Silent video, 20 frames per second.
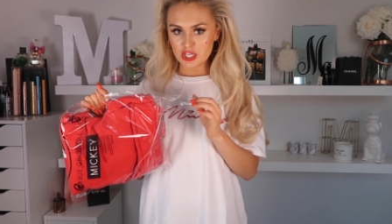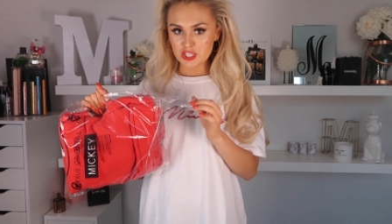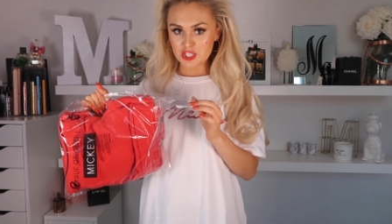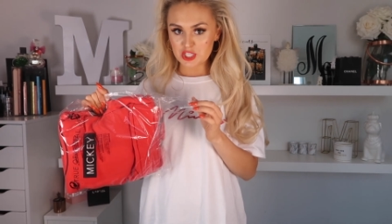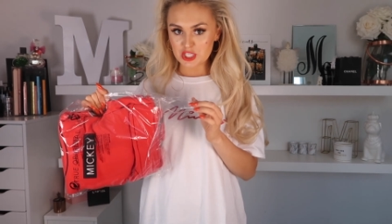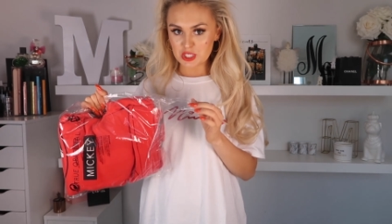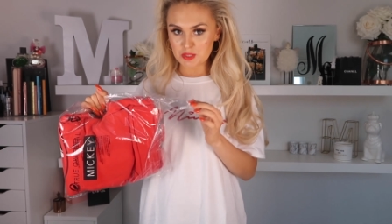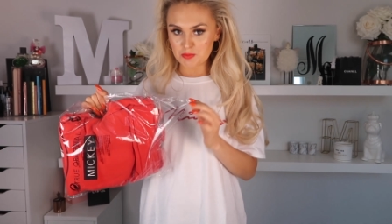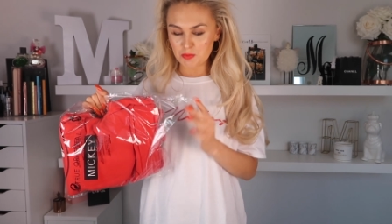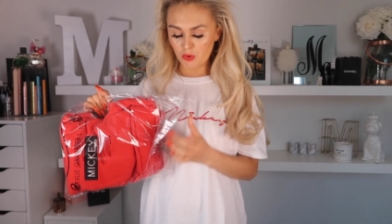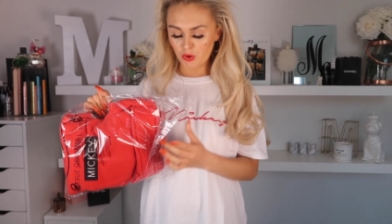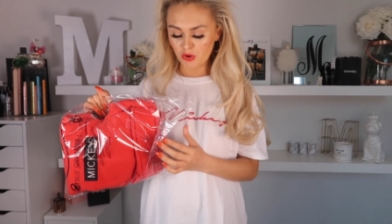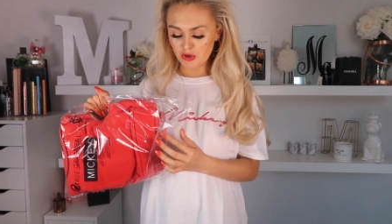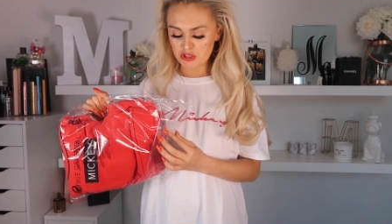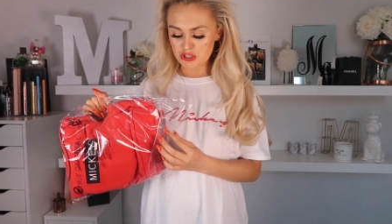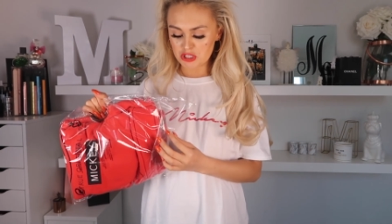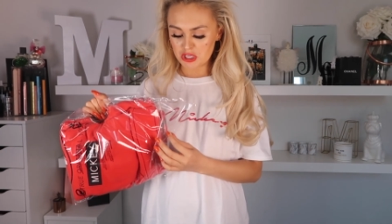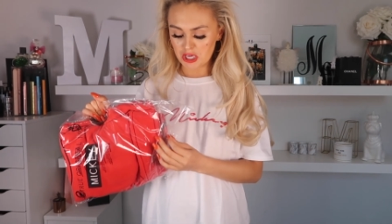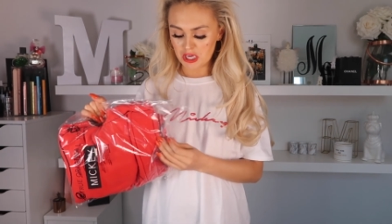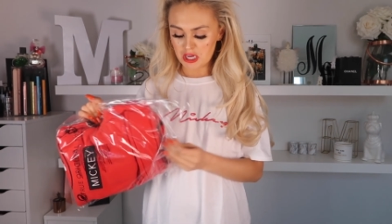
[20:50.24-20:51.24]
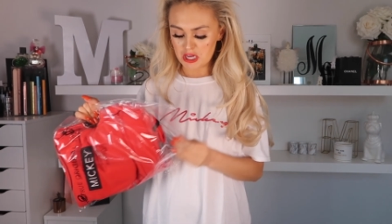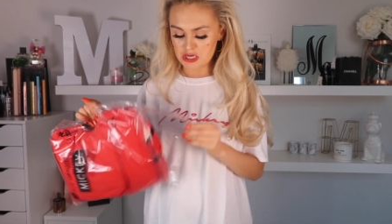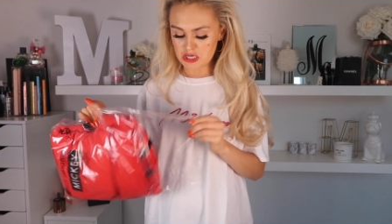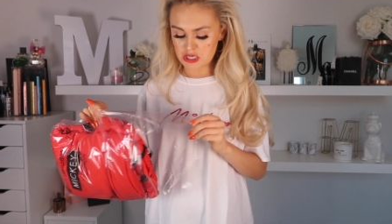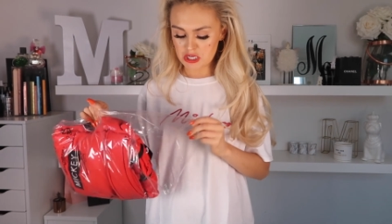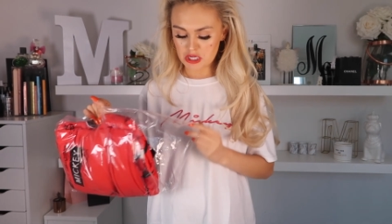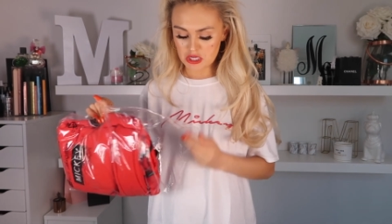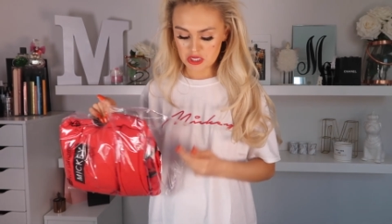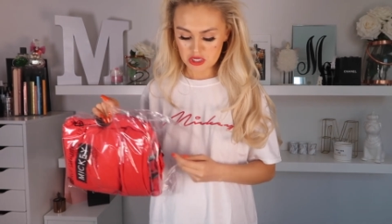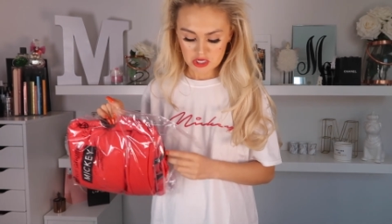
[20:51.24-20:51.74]
spotted
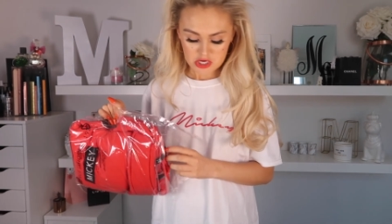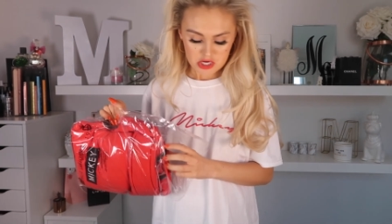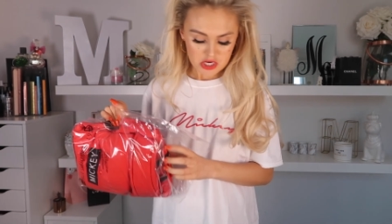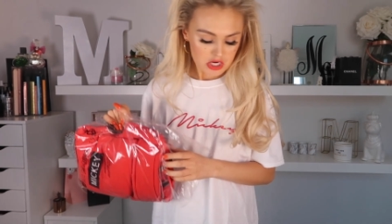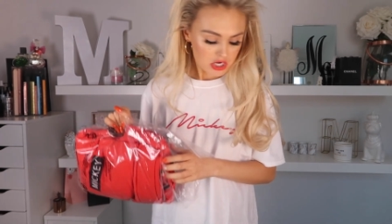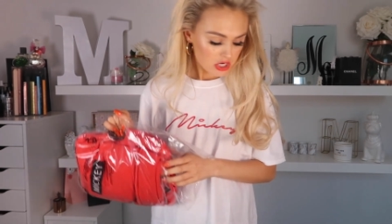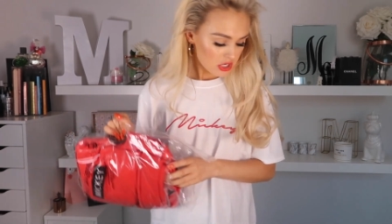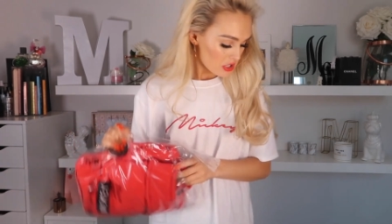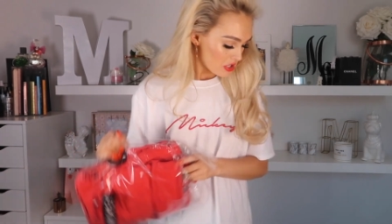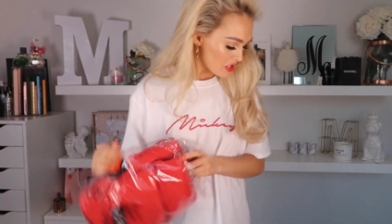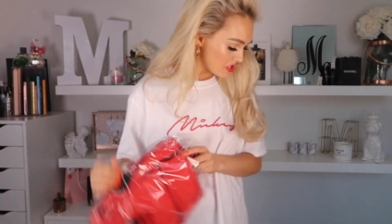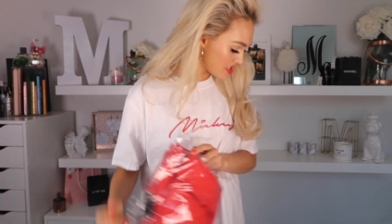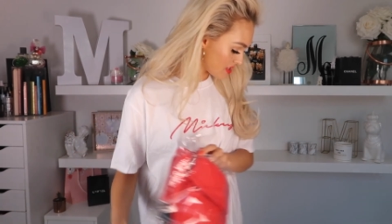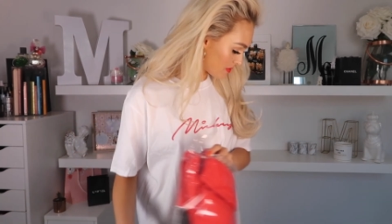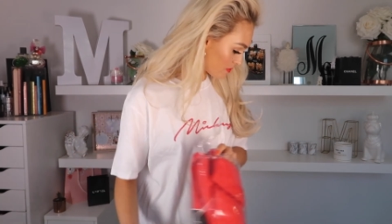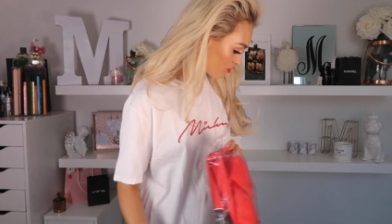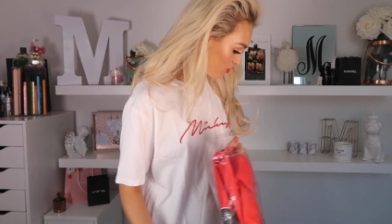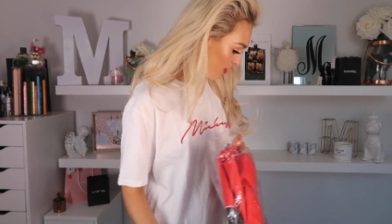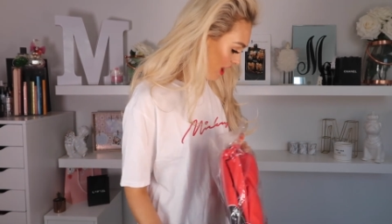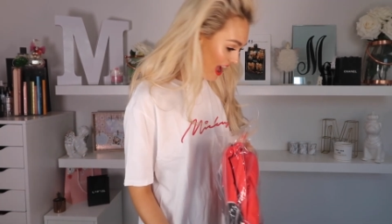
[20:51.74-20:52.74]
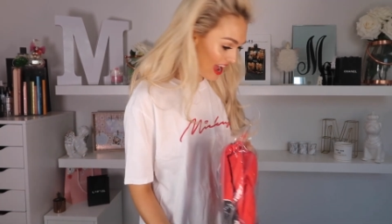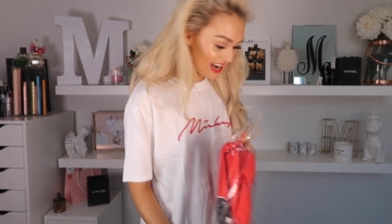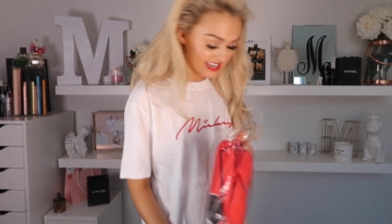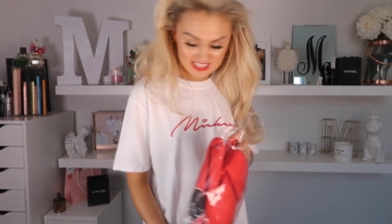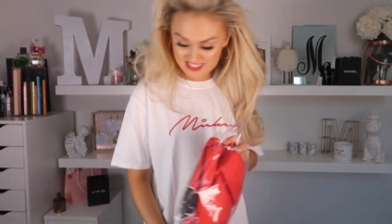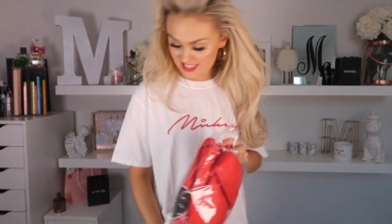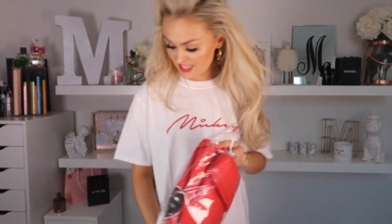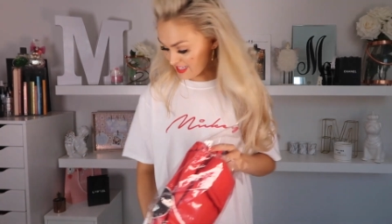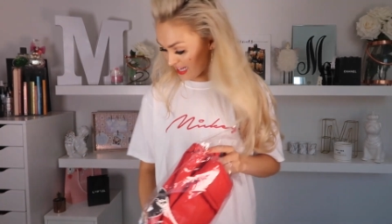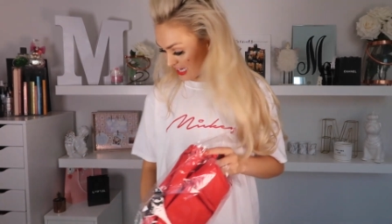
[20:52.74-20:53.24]
some
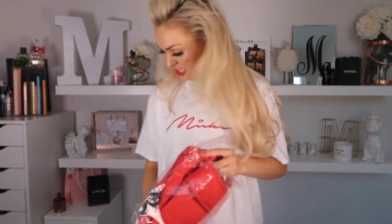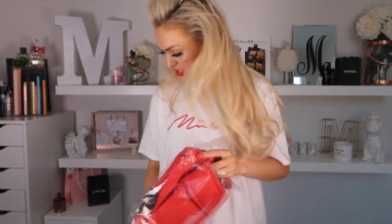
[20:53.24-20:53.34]
red. Is this